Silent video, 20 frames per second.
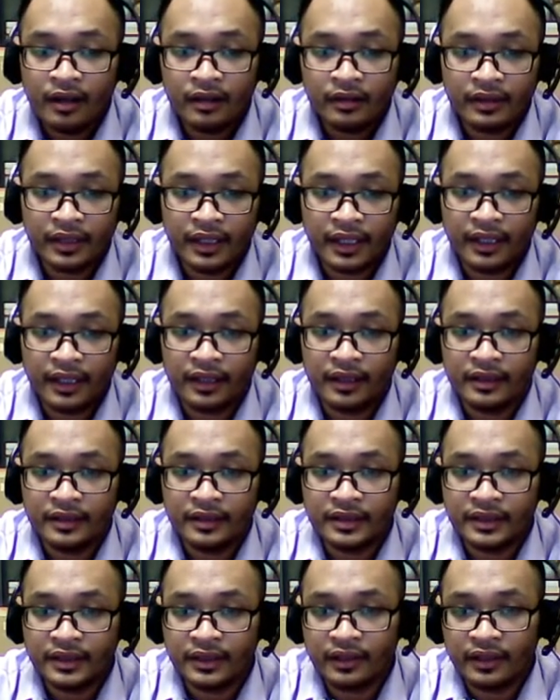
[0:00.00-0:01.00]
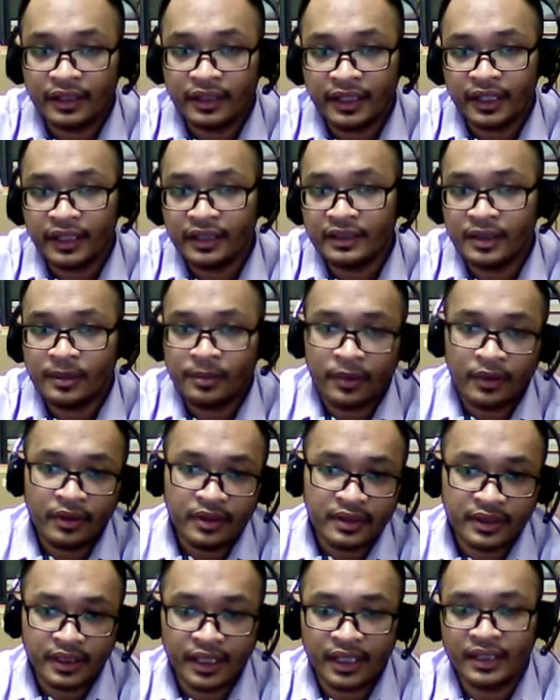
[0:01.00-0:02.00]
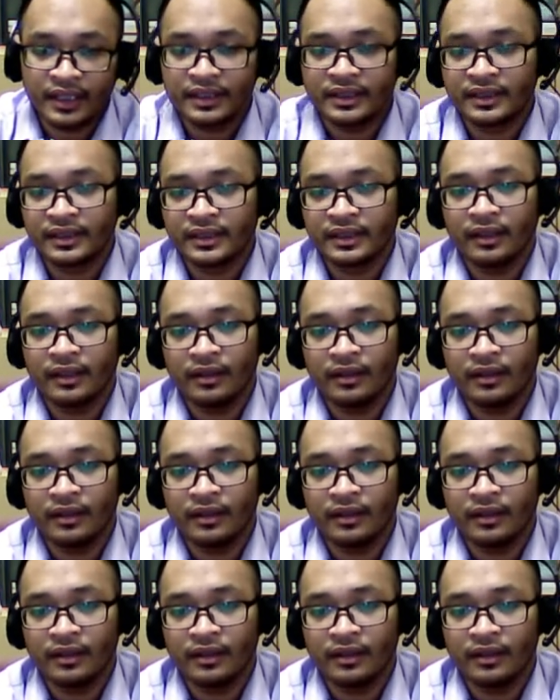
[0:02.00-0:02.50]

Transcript: Okay, so this is the process